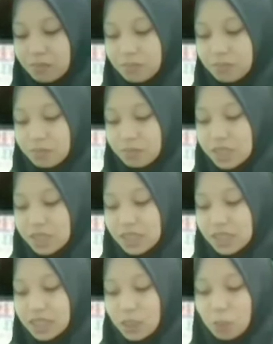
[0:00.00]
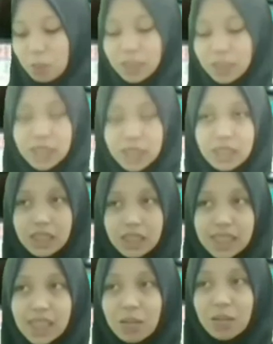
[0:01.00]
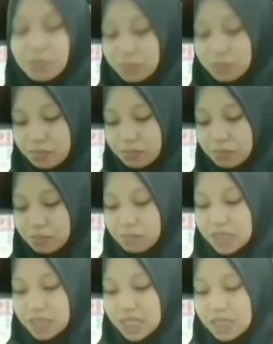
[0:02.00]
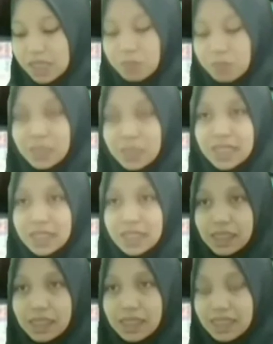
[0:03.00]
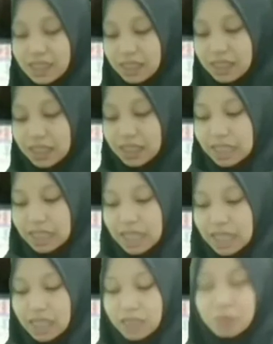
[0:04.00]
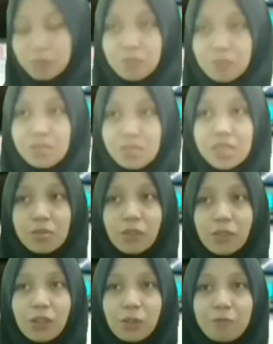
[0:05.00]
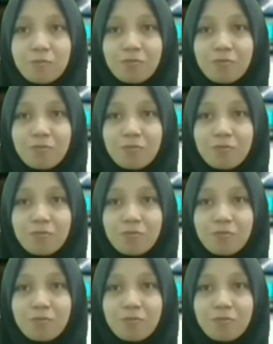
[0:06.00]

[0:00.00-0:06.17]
Mr. Robert, Mrs. Benny, and Mrs. Flo.